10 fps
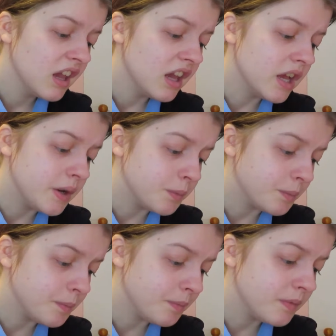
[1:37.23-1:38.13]
It
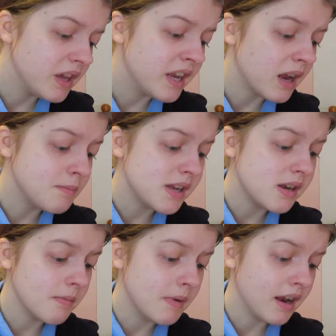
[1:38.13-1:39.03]
had been
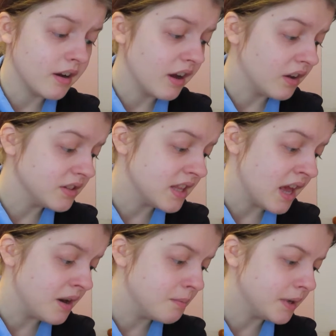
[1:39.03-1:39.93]
a manor house
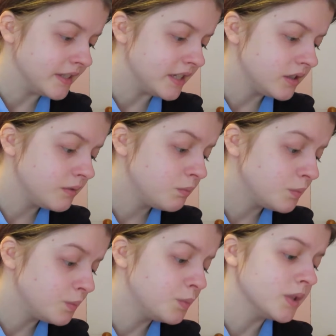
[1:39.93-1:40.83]
then, but it
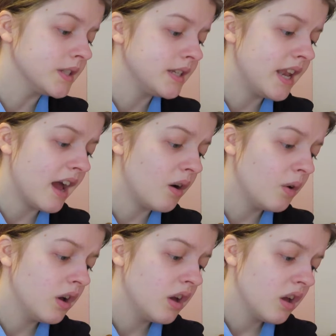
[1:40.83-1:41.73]
was
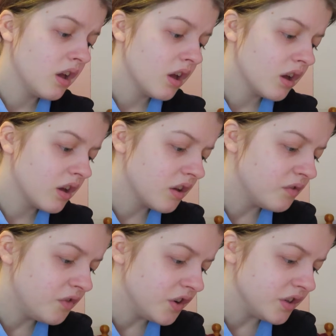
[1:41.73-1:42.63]
now
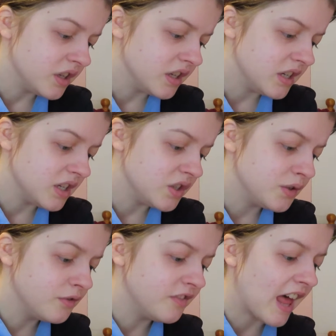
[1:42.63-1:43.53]
converted
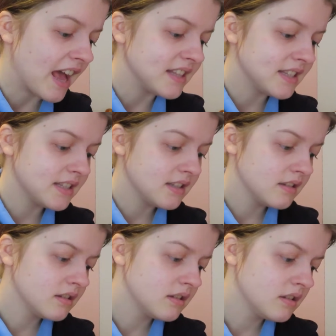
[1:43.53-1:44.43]
into flats.
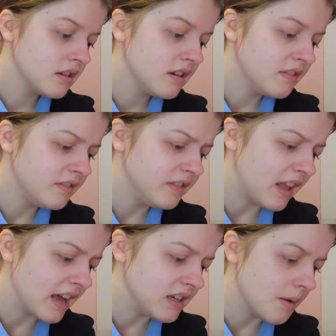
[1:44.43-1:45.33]

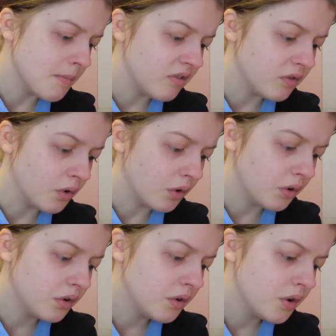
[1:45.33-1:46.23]
Flat number 4,